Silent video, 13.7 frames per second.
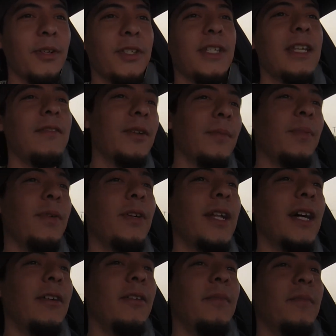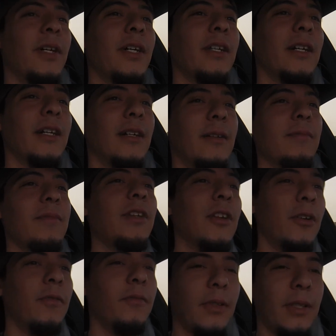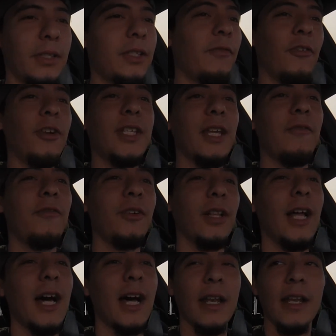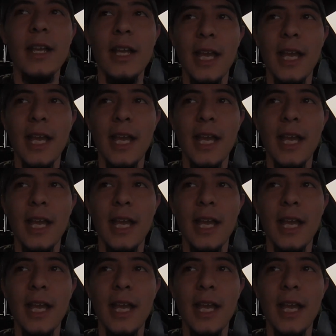It wasn't even a burnout, but this is the first time for a lot.